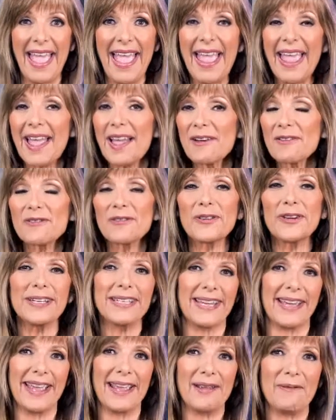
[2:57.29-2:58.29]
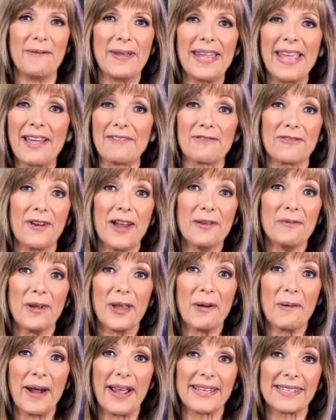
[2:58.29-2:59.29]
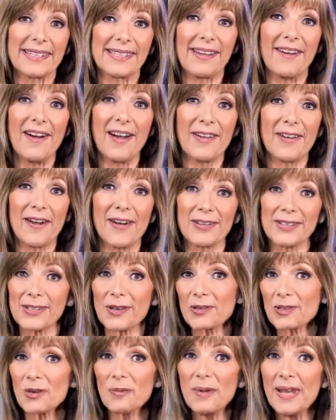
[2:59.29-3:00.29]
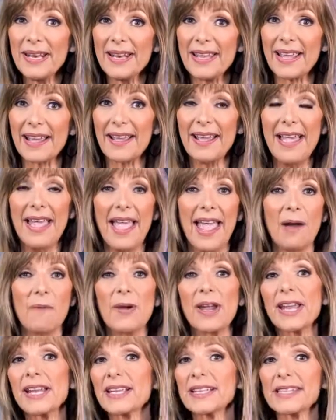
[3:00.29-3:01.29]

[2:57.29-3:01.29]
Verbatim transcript: Every day we get friend requests on our social media, and we can